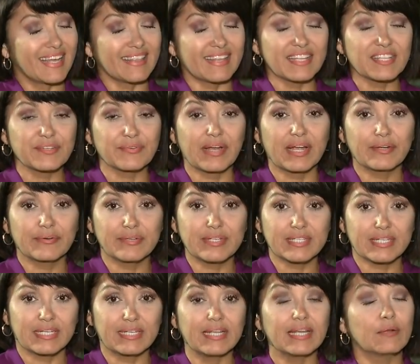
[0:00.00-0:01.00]
That's right,
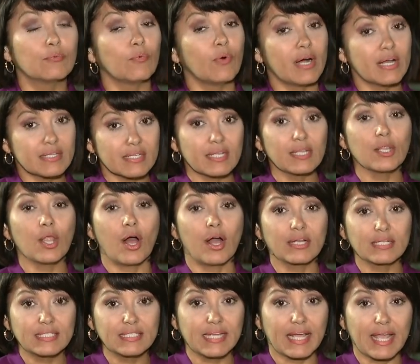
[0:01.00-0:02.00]
Christine. It was a
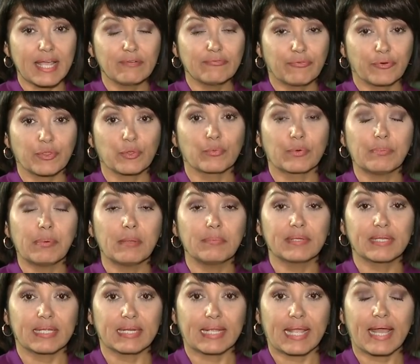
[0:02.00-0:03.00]
long day for the
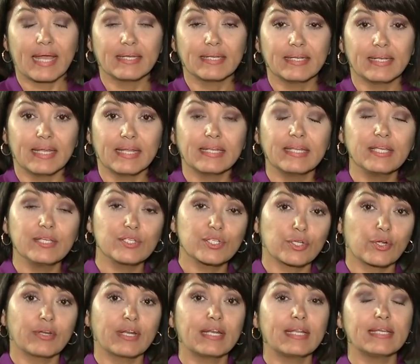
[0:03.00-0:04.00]
Republican candidate. He
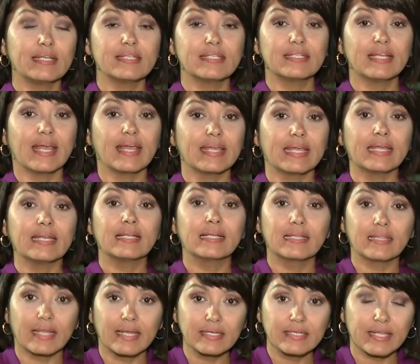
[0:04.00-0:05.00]
started his day in
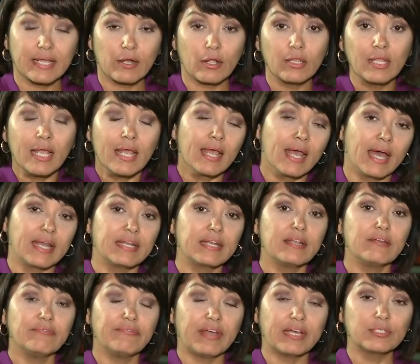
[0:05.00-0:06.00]
Glendale at an
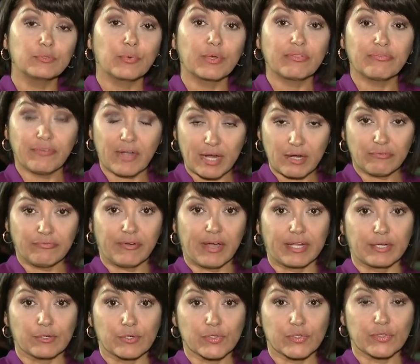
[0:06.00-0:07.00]
event with
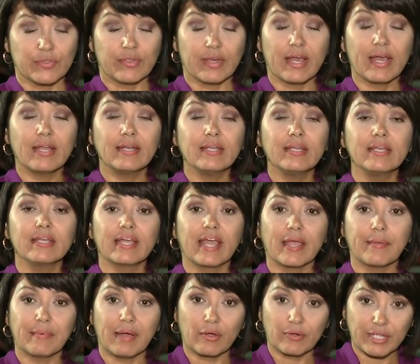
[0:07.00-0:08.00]
firefighters. Then he
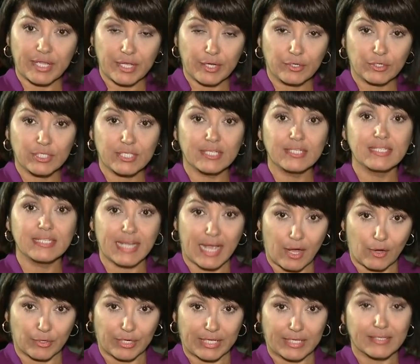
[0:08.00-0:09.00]
came out here to
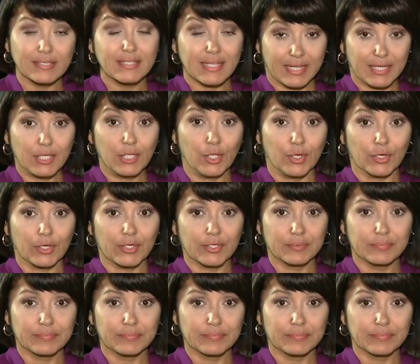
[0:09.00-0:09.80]
Downey. Take a look.